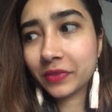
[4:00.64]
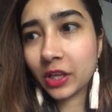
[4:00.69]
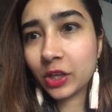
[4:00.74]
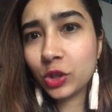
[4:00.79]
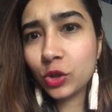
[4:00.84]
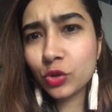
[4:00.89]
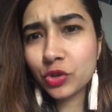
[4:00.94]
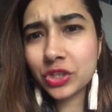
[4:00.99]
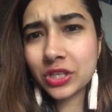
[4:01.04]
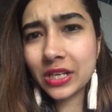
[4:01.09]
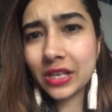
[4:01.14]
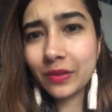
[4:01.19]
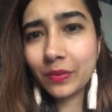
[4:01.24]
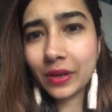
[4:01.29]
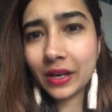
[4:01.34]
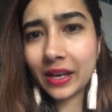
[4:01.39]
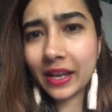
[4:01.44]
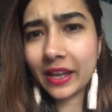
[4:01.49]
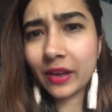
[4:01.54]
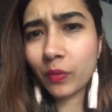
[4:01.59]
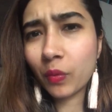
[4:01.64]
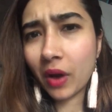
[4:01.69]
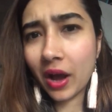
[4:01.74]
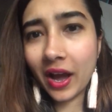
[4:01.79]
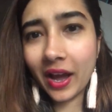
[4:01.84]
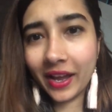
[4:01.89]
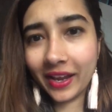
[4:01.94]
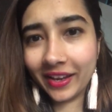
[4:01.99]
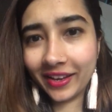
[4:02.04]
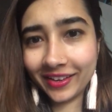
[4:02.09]
Usually we're like,
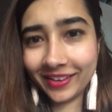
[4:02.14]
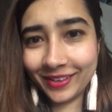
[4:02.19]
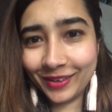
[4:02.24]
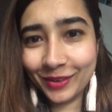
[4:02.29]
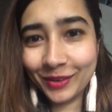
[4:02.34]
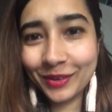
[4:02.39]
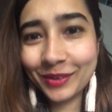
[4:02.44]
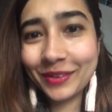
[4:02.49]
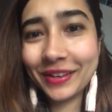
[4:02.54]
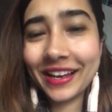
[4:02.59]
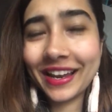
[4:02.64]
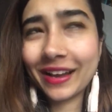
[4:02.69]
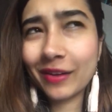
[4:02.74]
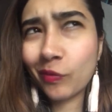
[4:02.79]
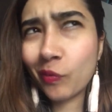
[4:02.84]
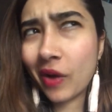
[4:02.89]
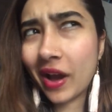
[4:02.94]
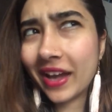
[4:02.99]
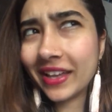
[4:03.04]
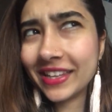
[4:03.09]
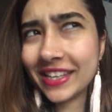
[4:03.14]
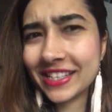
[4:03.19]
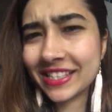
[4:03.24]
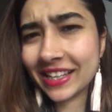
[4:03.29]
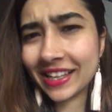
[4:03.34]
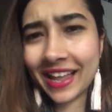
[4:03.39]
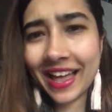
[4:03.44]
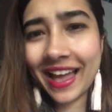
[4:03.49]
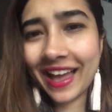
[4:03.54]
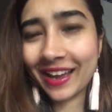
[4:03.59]
why, we're like, why there's
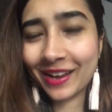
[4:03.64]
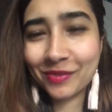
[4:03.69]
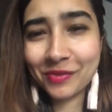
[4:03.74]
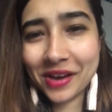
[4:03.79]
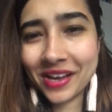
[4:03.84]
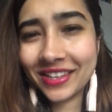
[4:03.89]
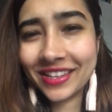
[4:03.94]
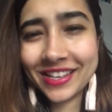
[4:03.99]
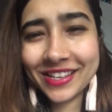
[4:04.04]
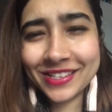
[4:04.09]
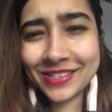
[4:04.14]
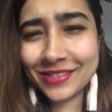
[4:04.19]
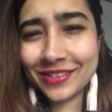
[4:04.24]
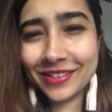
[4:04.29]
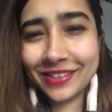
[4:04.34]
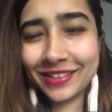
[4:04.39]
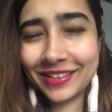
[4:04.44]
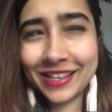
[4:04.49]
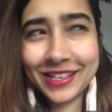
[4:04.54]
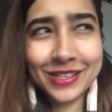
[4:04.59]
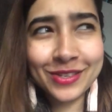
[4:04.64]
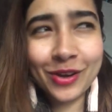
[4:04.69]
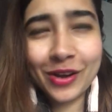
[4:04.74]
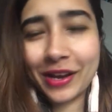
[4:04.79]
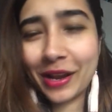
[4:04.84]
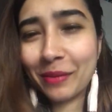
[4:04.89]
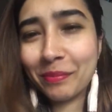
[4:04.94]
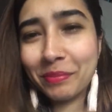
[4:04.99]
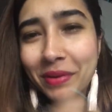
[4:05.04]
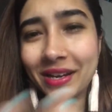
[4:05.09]
a lack, why there's
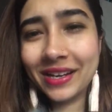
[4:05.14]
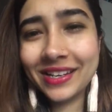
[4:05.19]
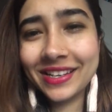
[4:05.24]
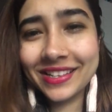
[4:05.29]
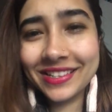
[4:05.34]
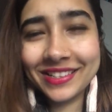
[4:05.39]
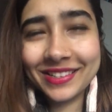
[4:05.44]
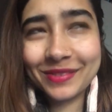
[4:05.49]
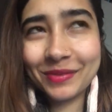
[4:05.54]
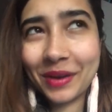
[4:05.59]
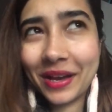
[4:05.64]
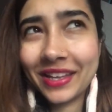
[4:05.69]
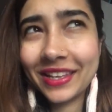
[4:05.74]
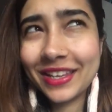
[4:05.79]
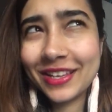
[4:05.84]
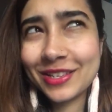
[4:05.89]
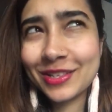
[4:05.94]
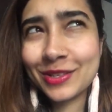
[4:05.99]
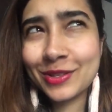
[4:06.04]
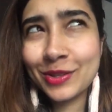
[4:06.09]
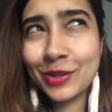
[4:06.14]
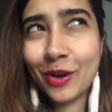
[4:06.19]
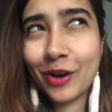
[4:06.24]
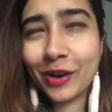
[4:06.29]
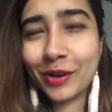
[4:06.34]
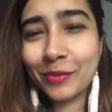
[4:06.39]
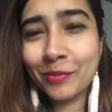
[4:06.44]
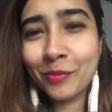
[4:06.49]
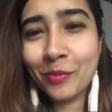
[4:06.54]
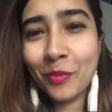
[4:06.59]
not abundance, why there's
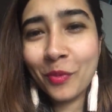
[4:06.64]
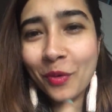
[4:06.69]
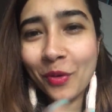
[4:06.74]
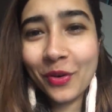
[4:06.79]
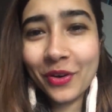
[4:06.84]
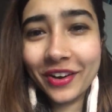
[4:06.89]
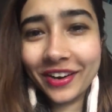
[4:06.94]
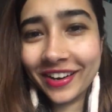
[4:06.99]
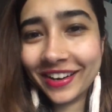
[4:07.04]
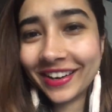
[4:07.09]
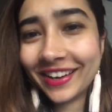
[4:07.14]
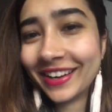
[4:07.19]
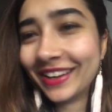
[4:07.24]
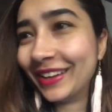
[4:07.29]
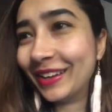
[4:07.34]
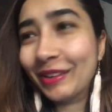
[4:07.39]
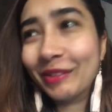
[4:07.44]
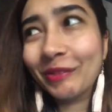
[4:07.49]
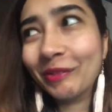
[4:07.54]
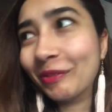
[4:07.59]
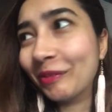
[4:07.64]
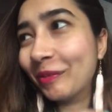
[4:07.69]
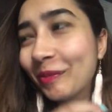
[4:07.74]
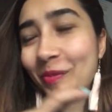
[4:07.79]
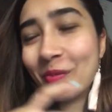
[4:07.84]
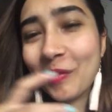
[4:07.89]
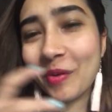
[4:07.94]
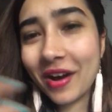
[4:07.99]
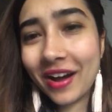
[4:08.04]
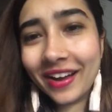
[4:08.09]
not more,
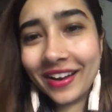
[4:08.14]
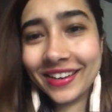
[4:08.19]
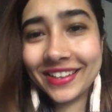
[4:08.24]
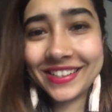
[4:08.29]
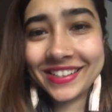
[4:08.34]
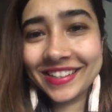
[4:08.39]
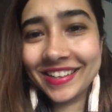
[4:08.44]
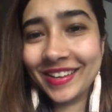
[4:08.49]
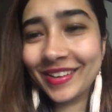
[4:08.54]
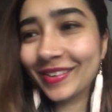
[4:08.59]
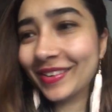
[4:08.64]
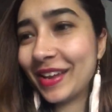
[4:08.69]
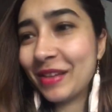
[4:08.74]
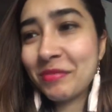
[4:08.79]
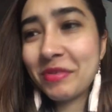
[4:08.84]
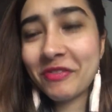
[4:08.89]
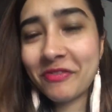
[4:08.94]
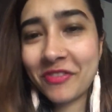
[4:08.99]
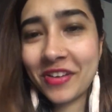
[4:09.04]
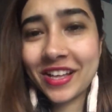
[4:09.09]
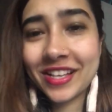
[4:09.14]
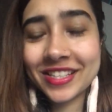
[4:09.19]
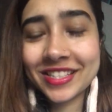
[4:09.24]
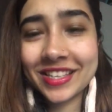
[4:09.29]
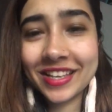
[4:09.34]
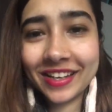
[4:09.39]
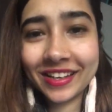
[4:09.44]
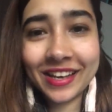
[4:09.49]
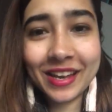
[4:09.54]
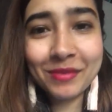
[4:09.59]
what, let me
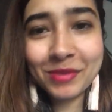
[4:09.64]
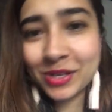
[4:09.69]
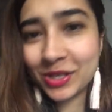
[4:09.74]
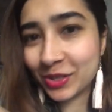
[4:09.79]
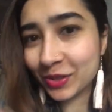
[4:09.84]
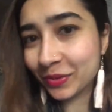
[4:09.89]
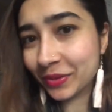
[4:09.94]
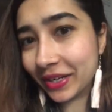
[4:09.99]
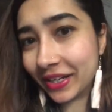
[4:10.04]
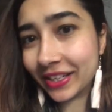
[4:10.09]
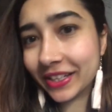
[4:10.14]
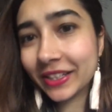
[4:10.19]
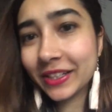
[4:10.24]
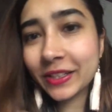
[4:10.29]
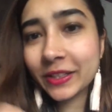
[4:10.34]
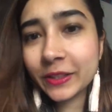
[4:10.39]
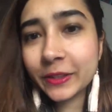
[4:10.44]
fix it, let me do it.